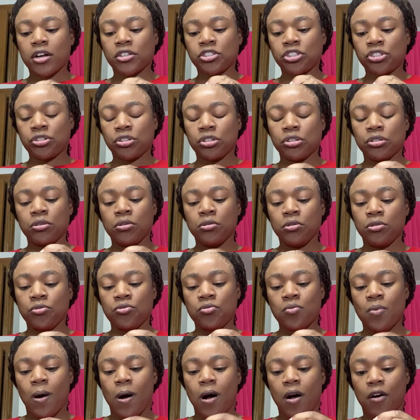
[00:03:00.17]
the glue
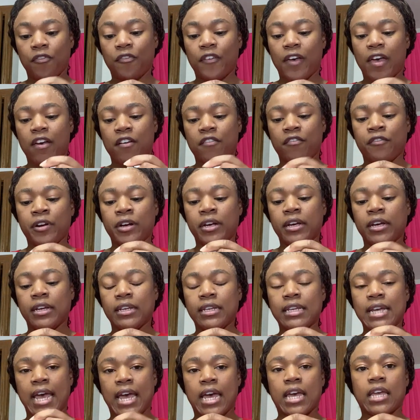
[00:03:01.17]
off every
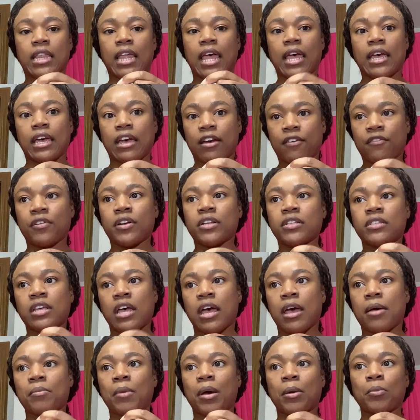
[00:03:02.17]
day, like every
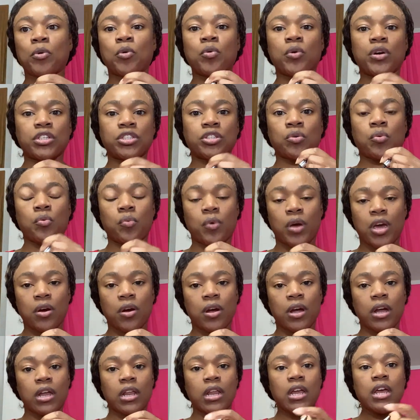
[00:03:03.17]
time I'm going to wear
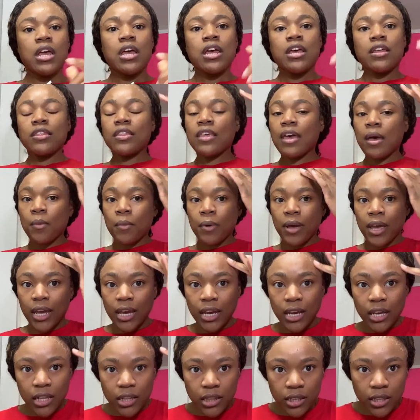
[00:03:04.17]
it. That way it
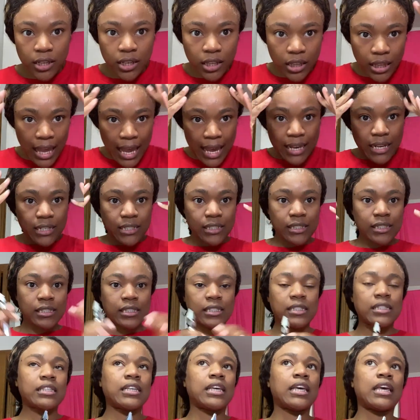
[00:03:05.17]
could look like
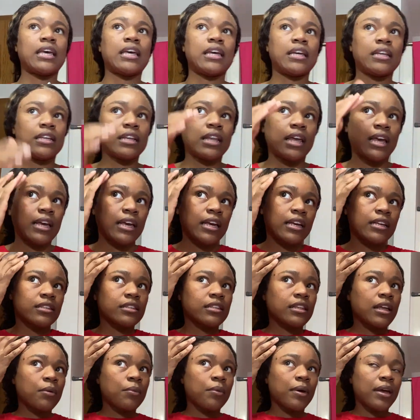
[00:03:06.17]
skin, like
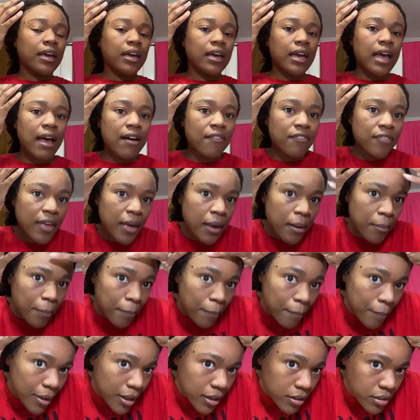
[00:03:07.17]
that way it can have that
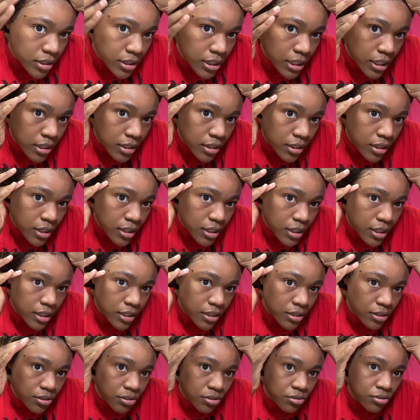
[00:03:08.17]
melted look,
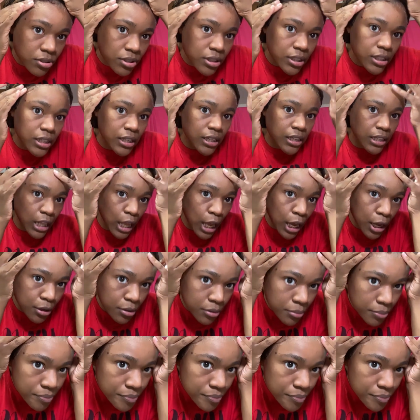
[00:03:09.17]
you see, like.